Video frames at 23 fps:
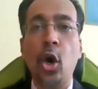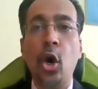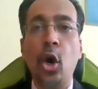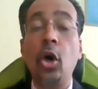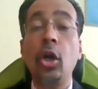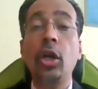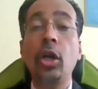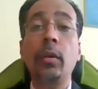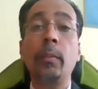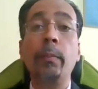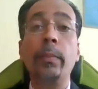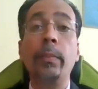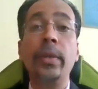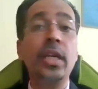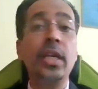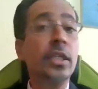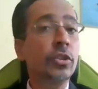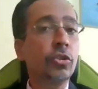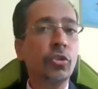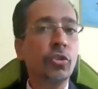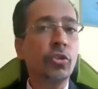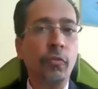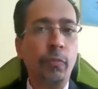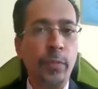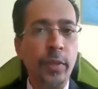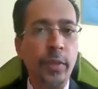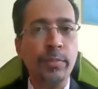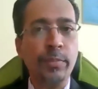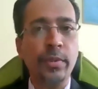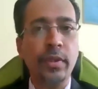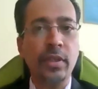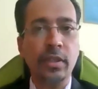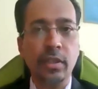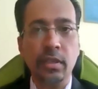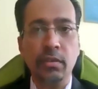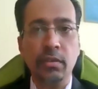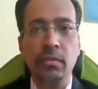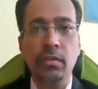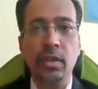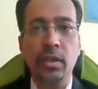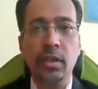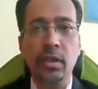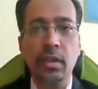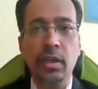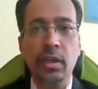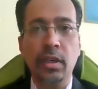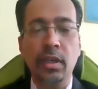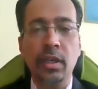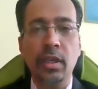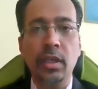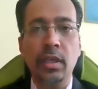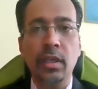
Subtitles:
or billions of people in the world,